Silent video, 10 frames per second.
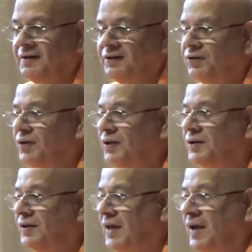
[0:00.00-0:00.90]
So he
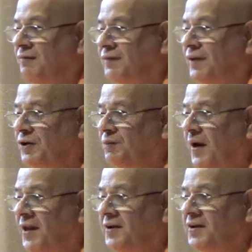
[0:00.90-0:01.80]
saved the
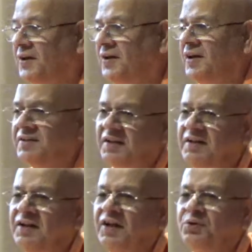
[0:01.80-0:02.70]
humanity
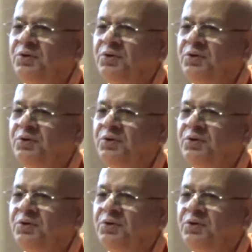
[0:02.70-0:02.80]
creation,